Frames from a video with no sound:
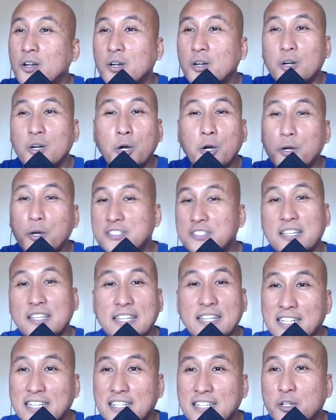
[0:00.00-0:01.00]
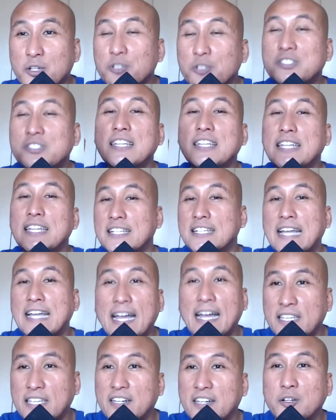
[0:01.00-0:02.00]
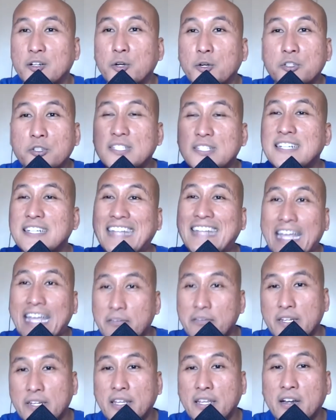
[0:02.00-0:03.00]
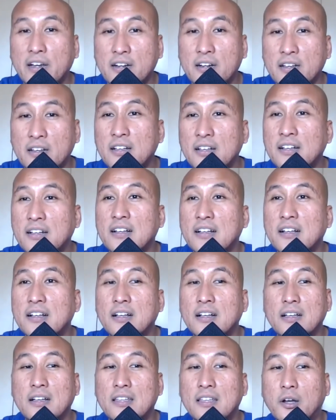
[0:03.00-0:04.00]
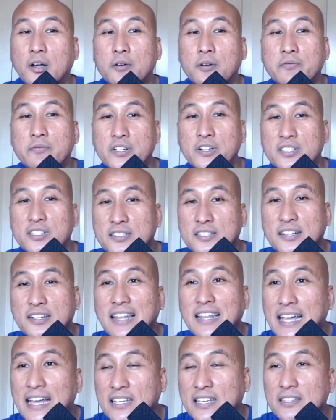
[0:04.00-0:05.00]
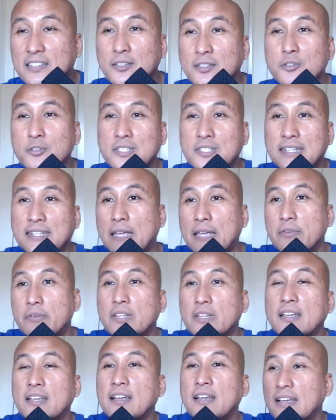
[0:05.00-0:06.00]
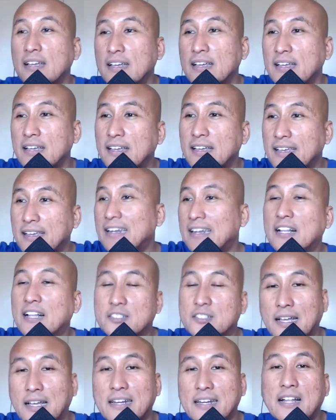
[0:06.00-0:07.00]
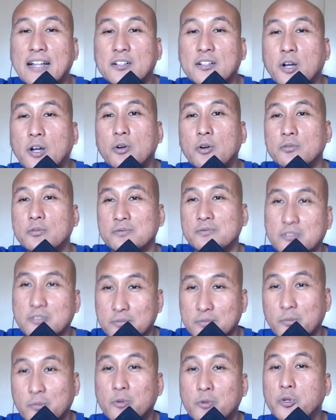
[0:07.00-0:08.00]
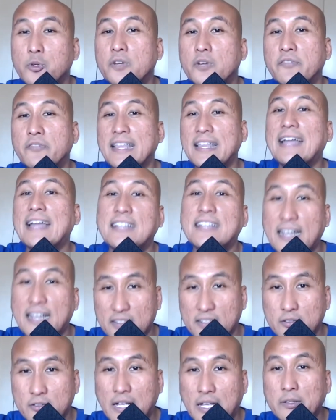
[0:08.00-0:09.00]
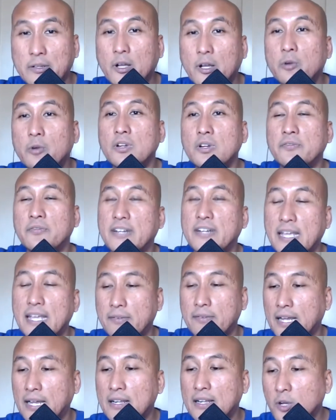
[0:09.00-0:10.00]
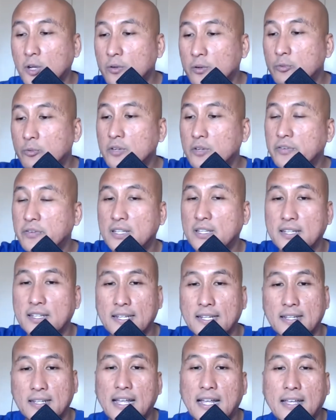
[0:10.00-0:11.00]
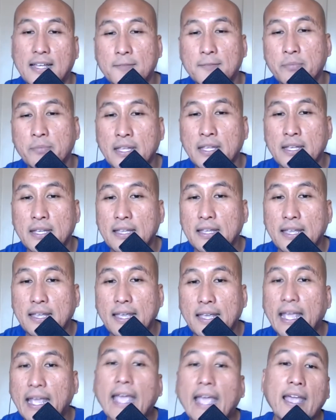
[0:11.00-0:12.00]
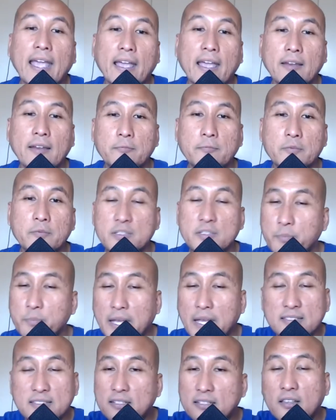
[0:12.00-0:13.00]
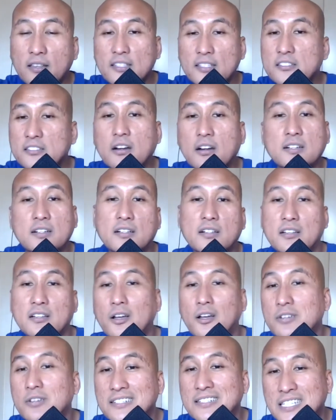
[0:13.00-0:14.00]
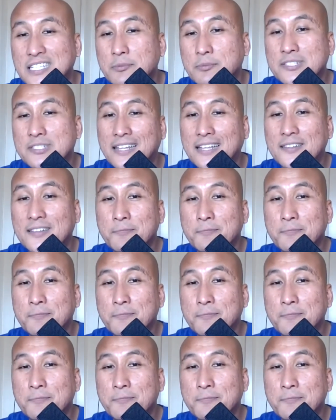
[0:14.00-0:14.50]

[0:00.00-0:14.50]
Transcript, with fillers: who's the little who's the little guy here? Who's the David here? You know, versus the Goliath. Who's the David? And I'll and I'll go root for that guy. I'll go root for David. I'll go root for the little guy. And just basing on this article alone, it seems that